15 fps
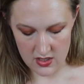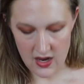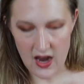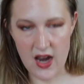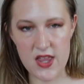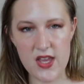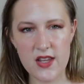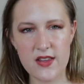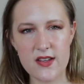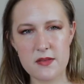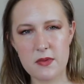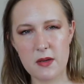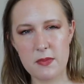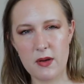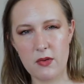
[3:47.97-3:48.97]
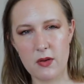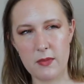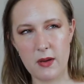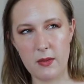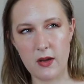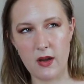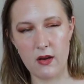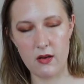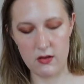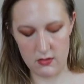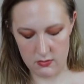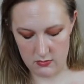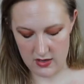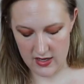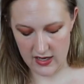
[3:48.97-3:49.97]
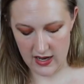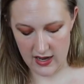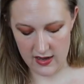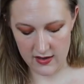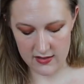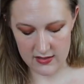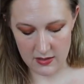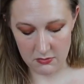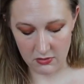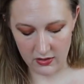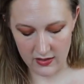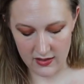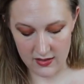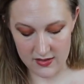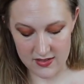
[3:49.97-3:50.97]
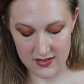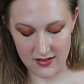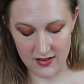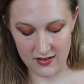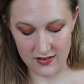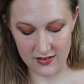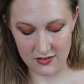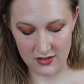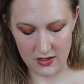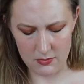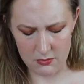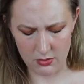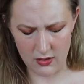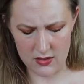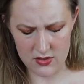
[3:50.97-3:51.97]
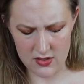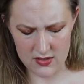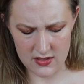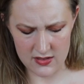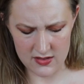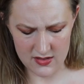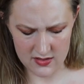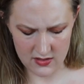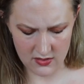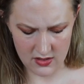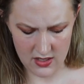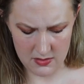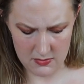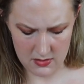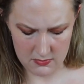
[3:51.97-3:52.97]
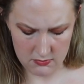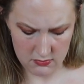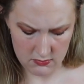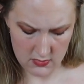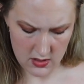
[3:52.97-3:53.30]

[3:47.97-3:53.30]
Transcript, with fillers: I think this might be what made me want to get it because I'm really into cream blushes. Is this cream?